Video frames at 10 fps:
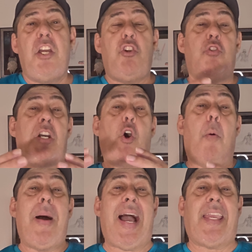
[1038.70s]
You can
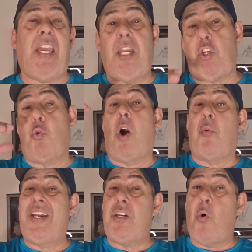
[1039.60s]
go back in. You
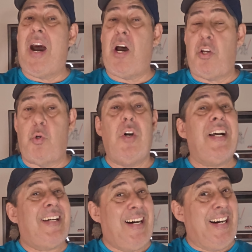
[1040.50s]
already know how to
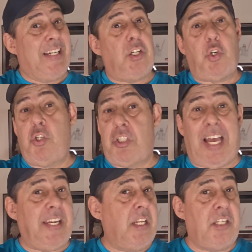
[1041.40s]

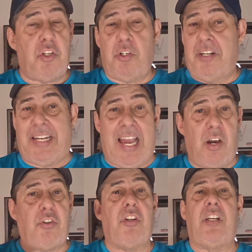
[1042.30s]
sign into your
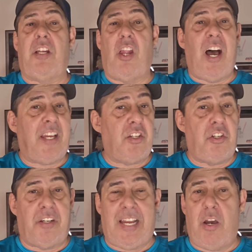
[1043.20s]
account. You're going to log into
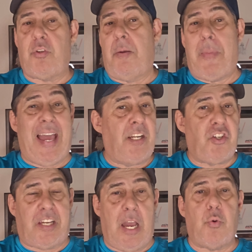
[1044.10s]
your account, the
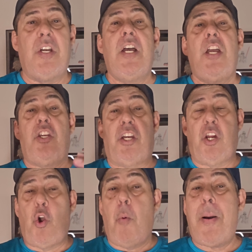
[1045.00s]
manage account. You're going
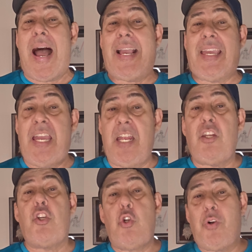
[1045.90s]
to go back
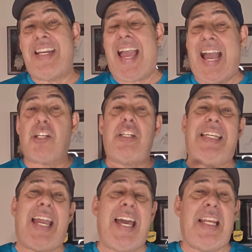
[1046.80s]
in. You can
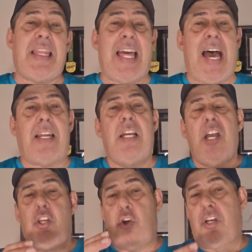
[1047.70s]
actually edit that.
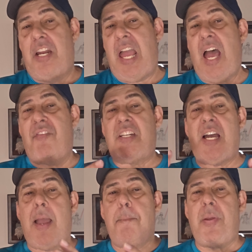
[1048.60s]
You're going to have a
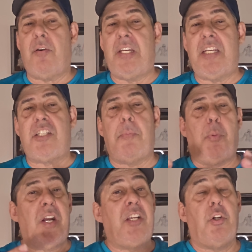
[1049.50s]
time period to
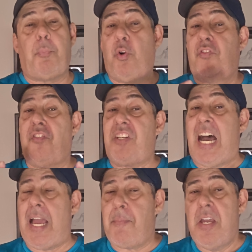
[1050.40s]
put in your proof of
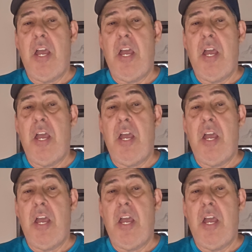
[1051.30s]
time,